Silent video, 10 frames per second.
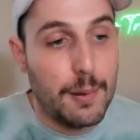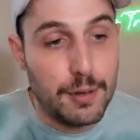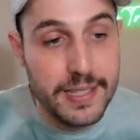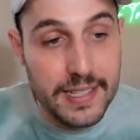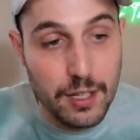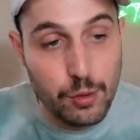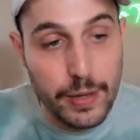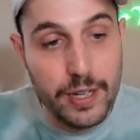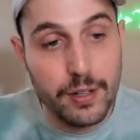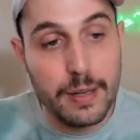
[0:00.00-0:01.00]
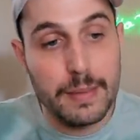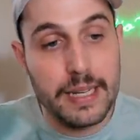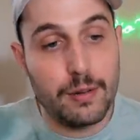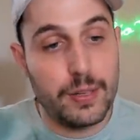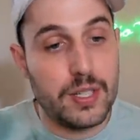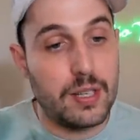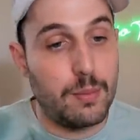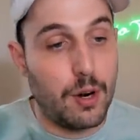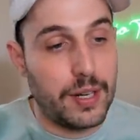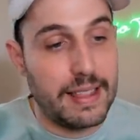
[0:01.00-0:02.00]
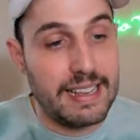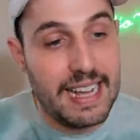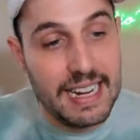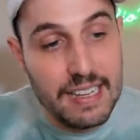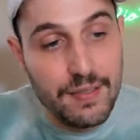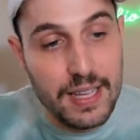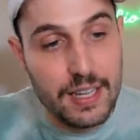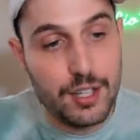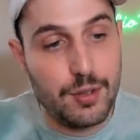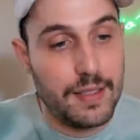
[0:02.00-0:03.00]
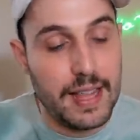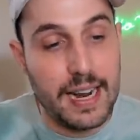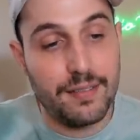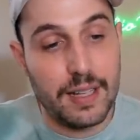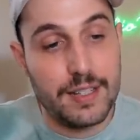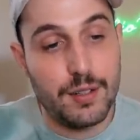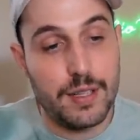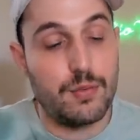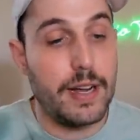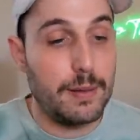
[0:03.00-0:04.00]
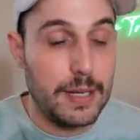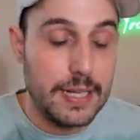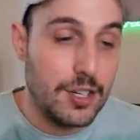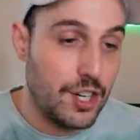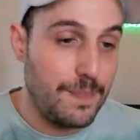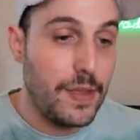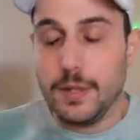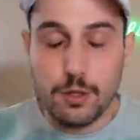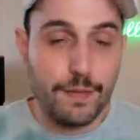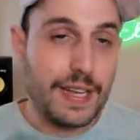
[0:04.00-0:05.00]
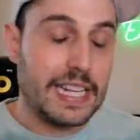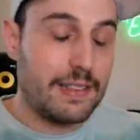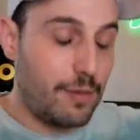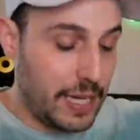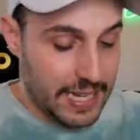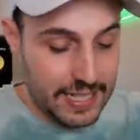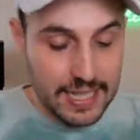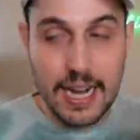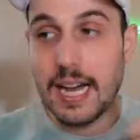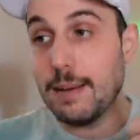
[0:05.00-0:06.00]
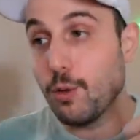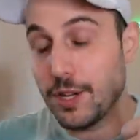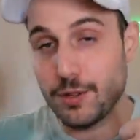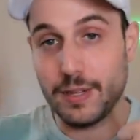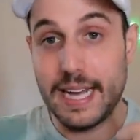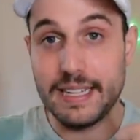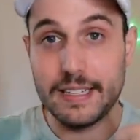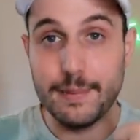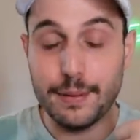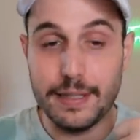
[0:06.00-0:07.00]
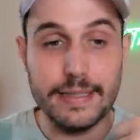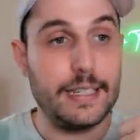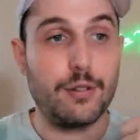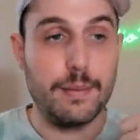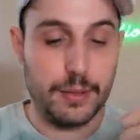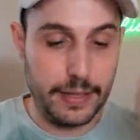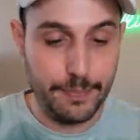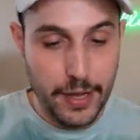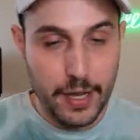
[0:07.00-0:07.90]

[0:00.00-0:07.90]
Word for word: presents a greater immediate risk to the market than any of the issues that have led to this recommendation. So effectively, we get time wonderland completely crumbling.